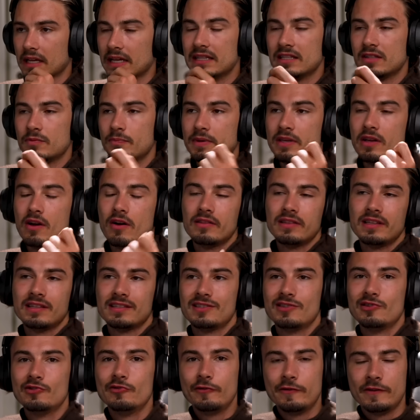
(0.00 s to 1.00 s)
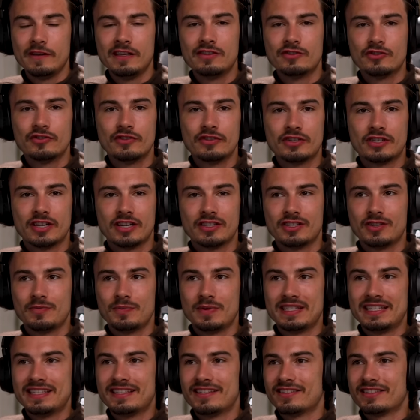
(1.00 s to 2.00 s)
And beyond this new feature in
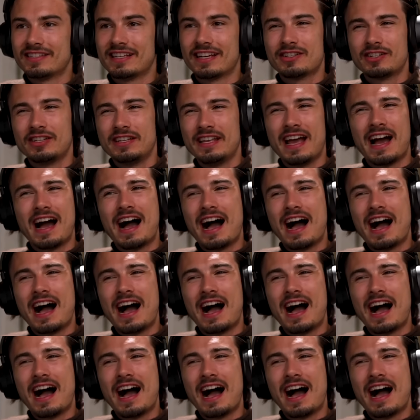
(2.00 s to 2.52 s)
ChatGPT, there's actually a